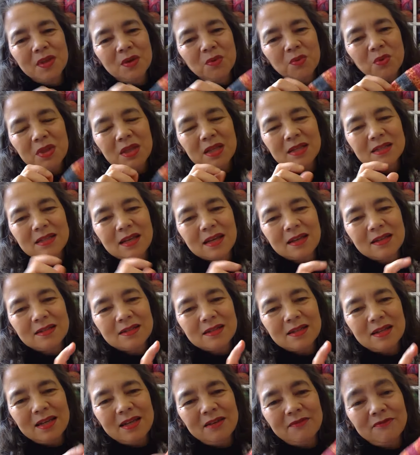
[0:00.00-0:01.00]
with the second
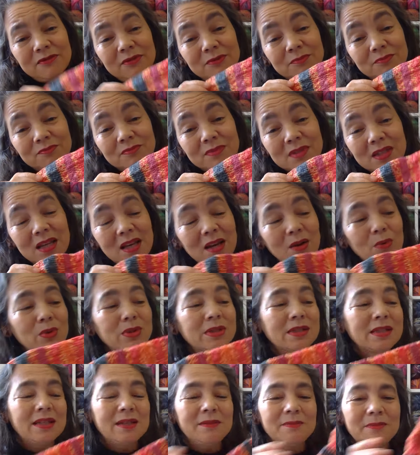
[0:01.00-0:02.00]
sleeve. We'll
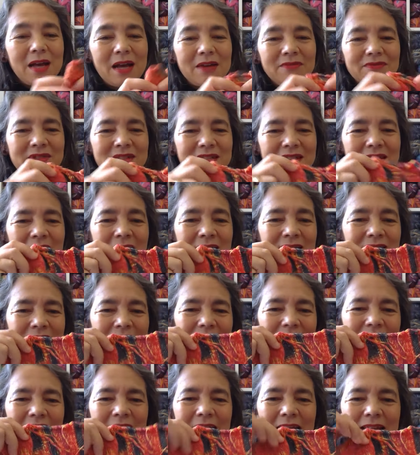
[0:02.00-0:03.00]
see. Haven't started
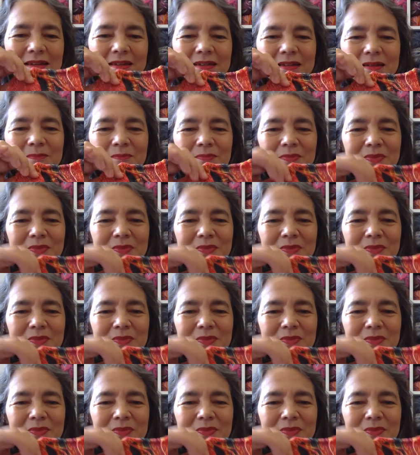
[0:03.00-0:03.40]
it yet,